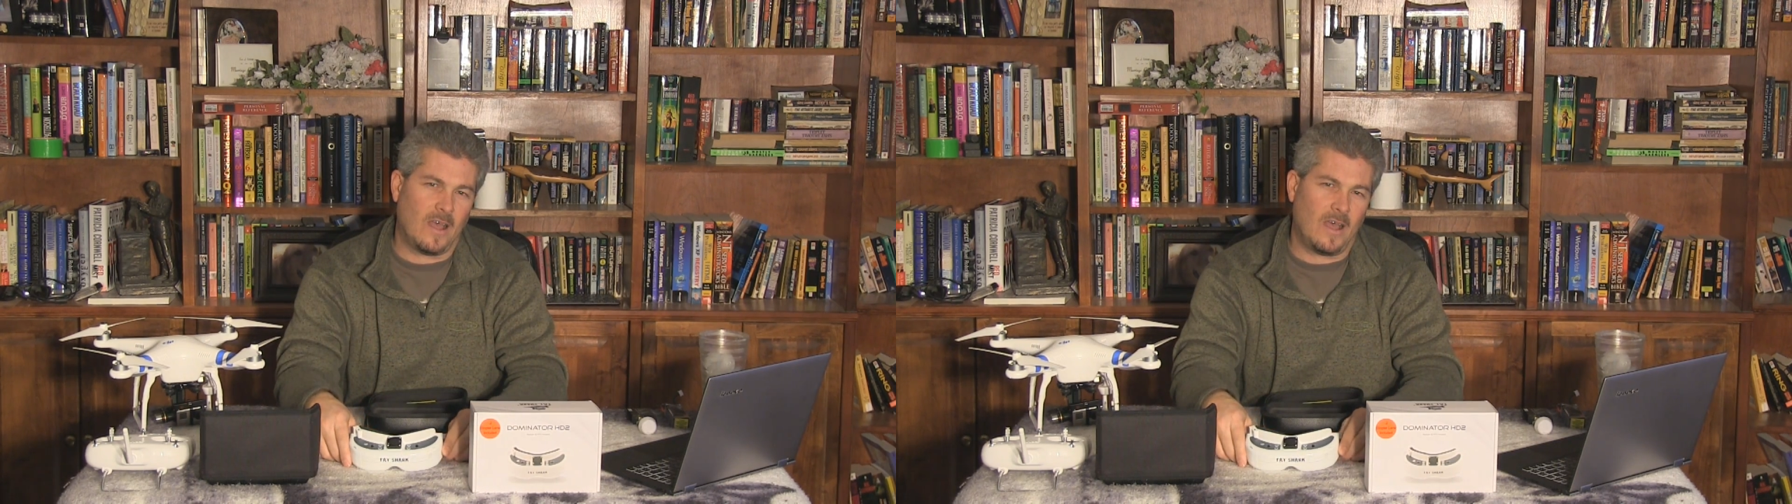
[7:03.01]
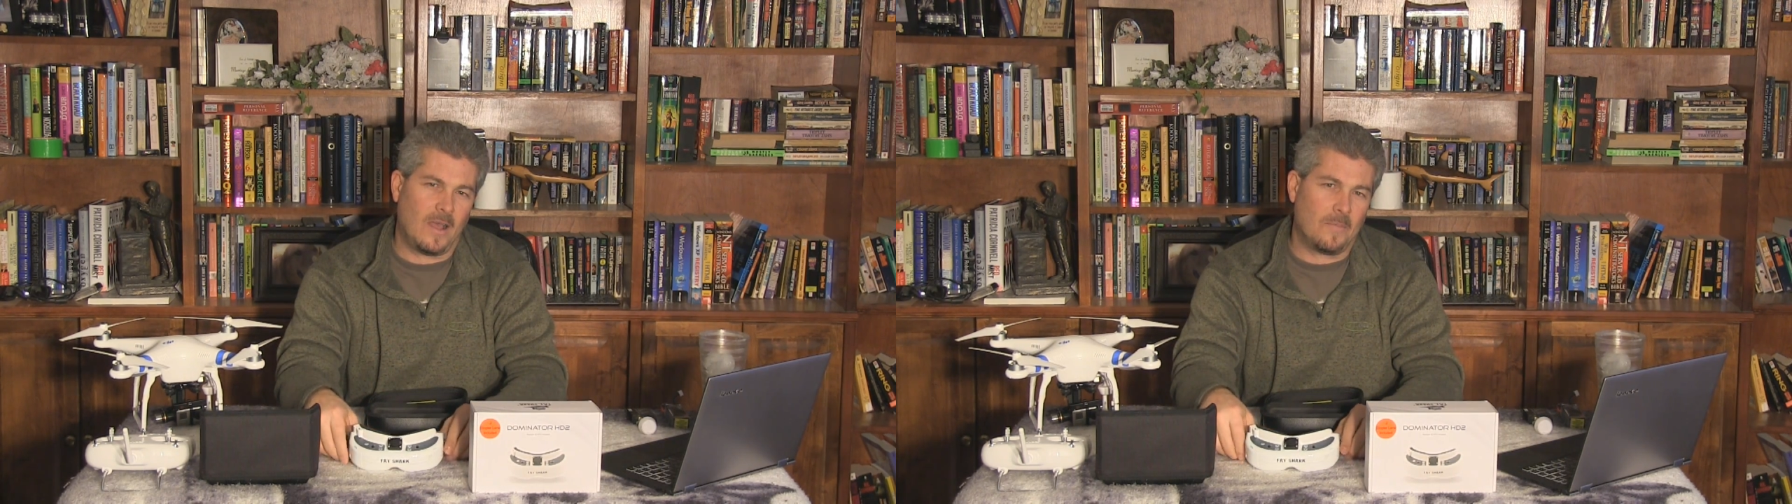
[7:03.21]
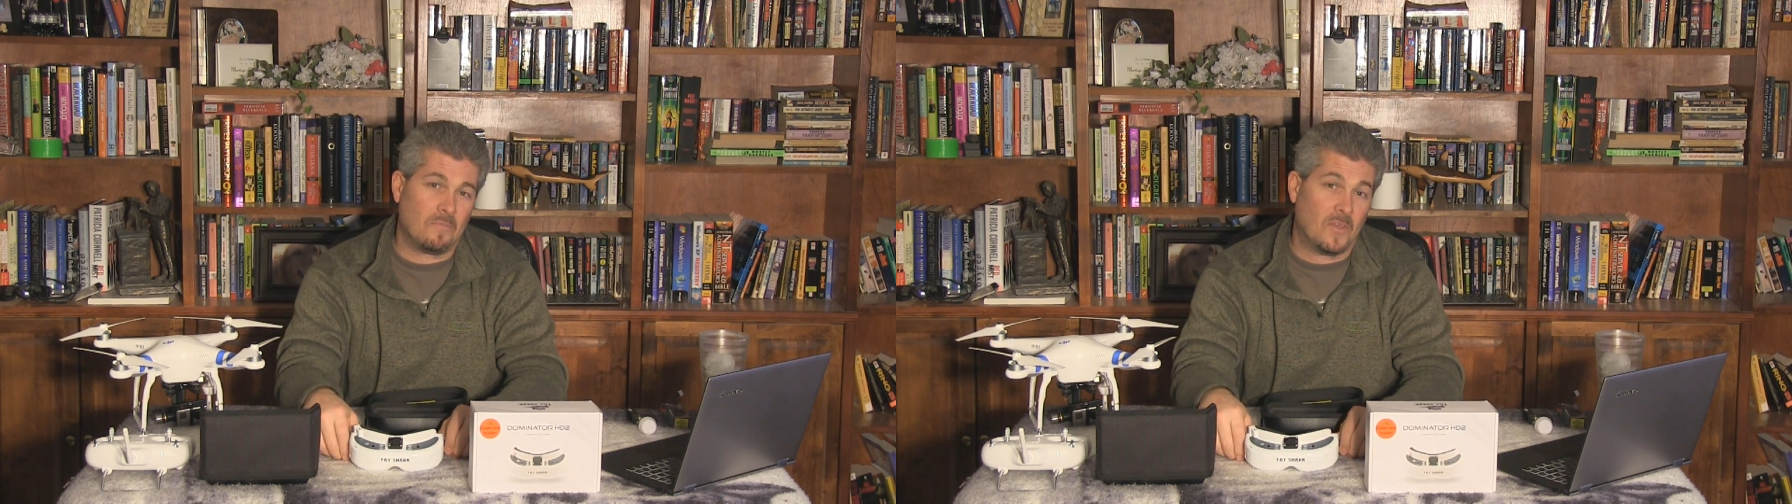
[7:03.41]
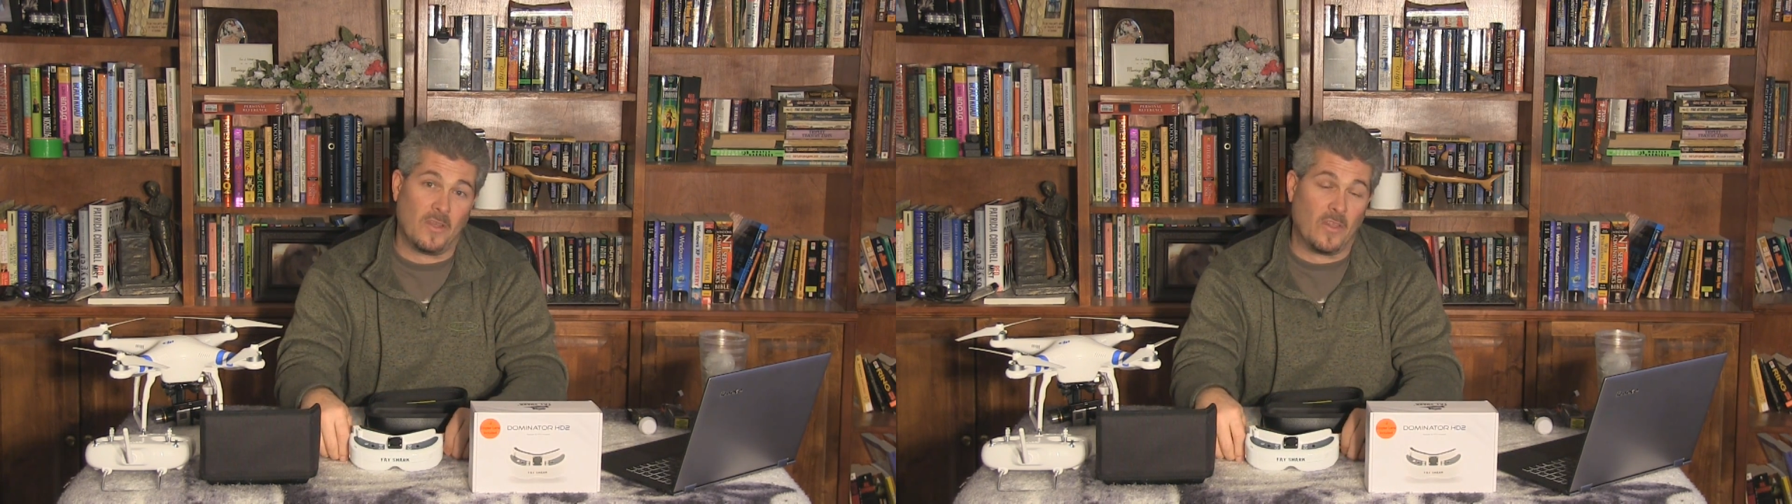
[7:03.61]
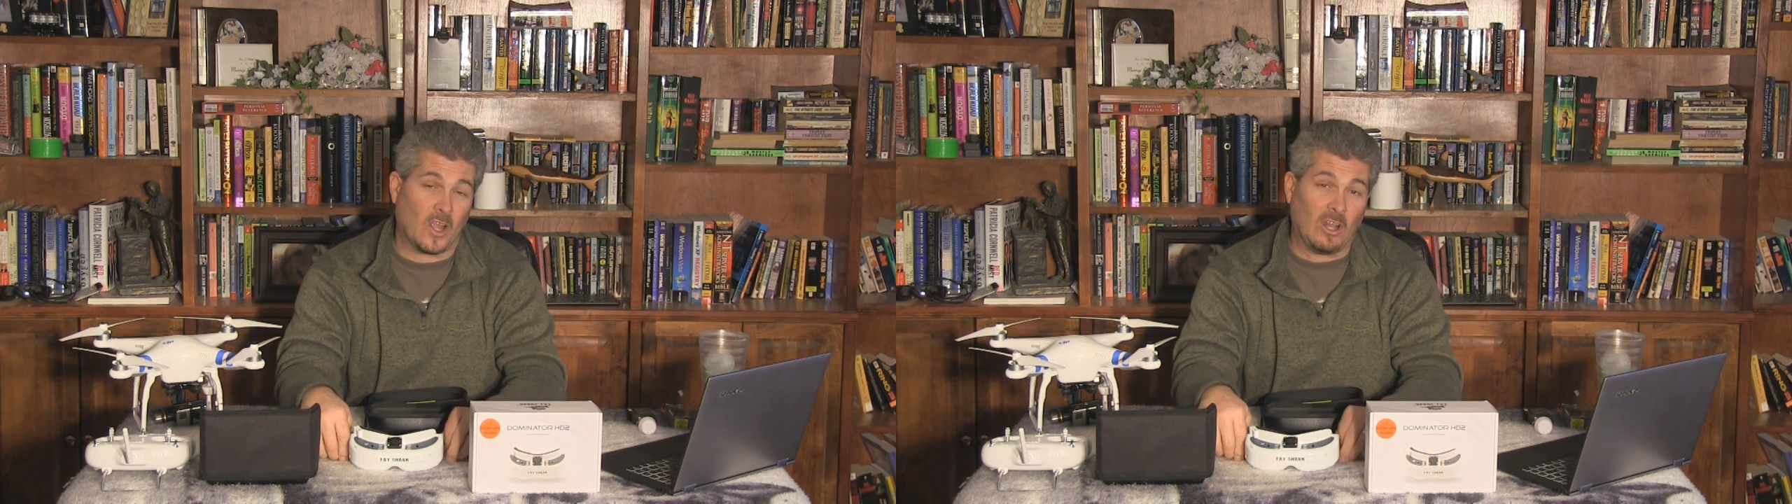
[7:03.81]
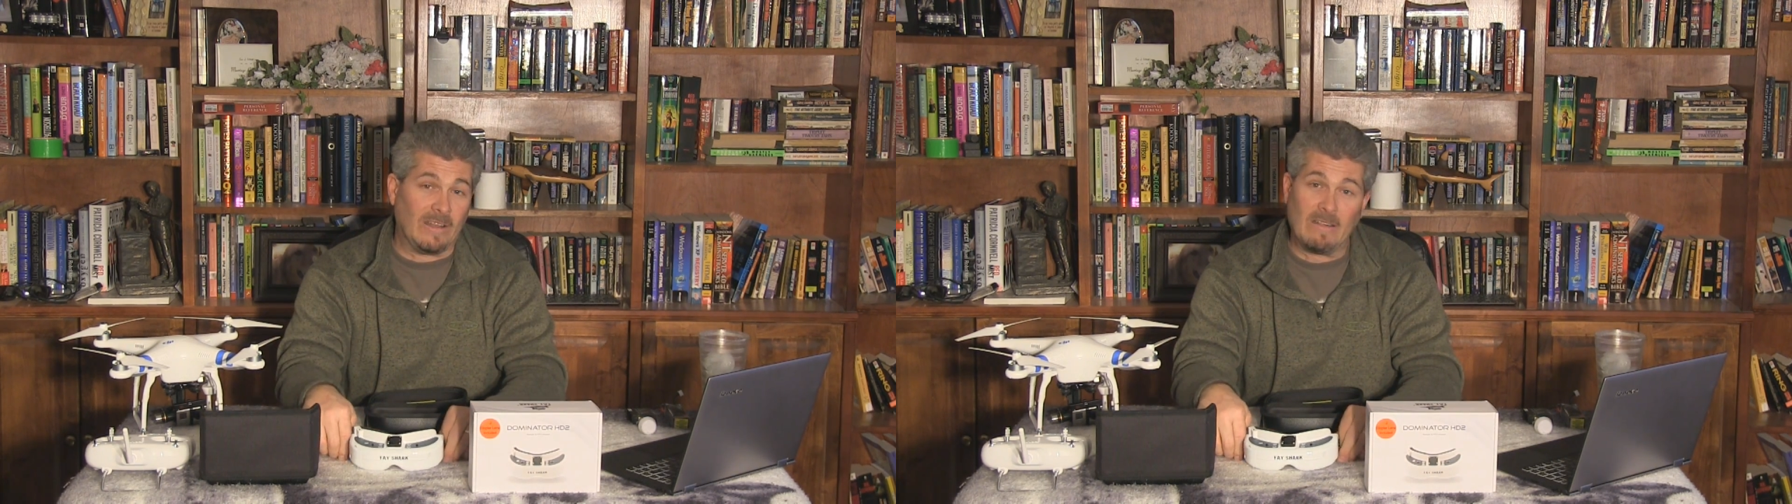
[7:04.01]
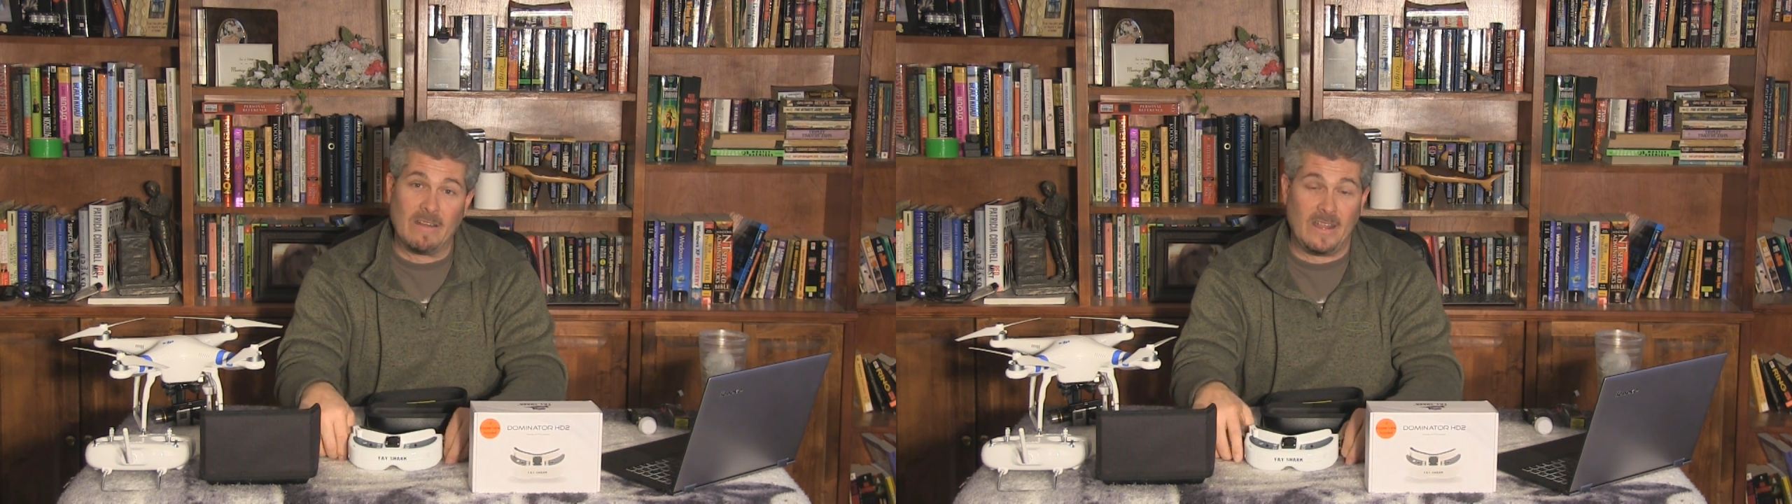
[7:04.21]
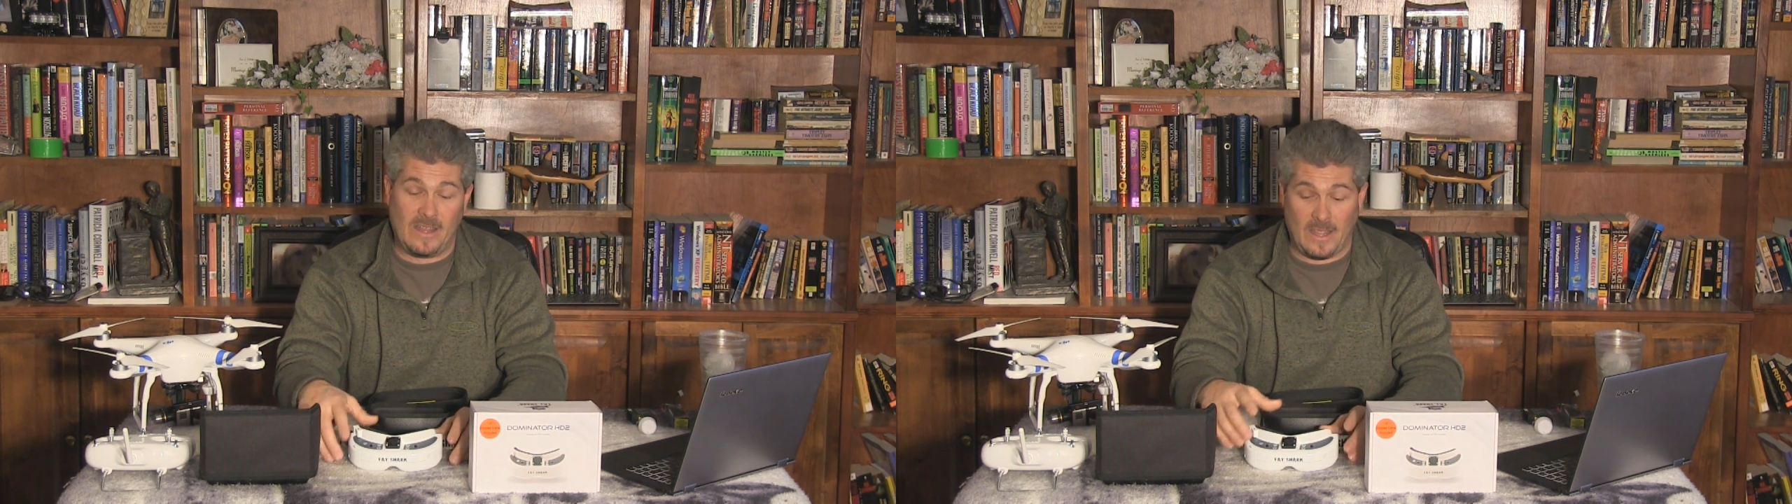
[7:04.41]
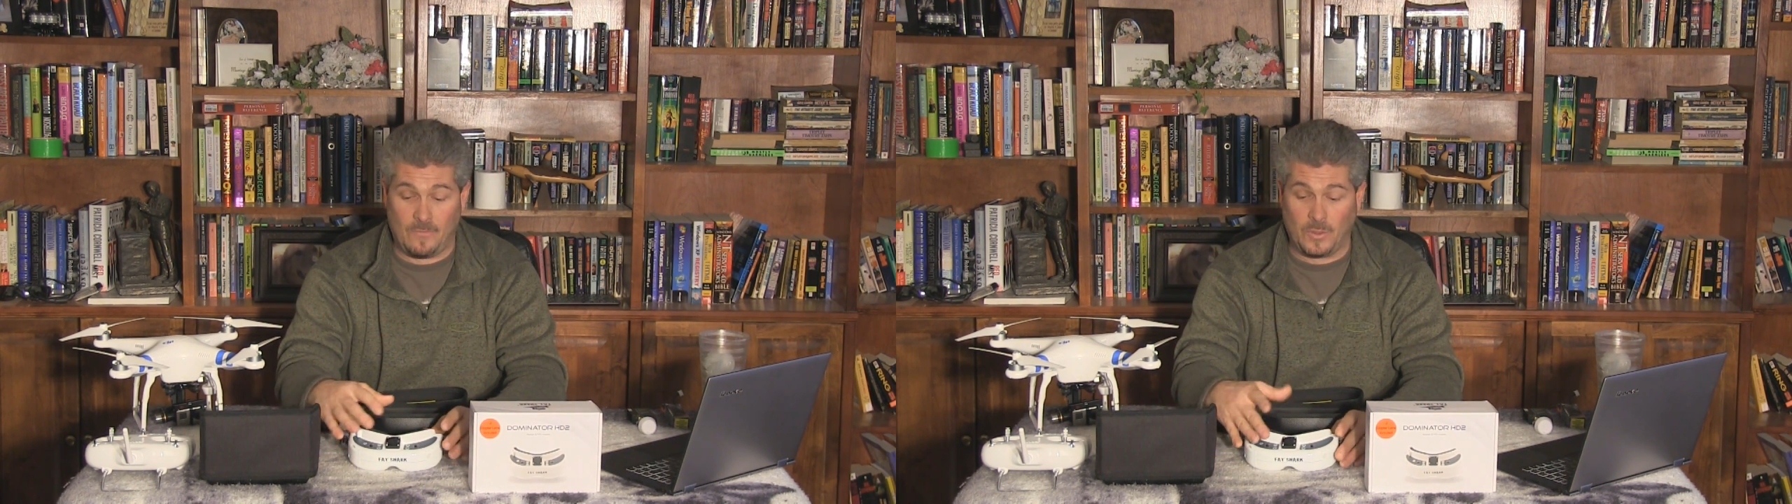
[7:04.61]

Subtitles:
the clarity,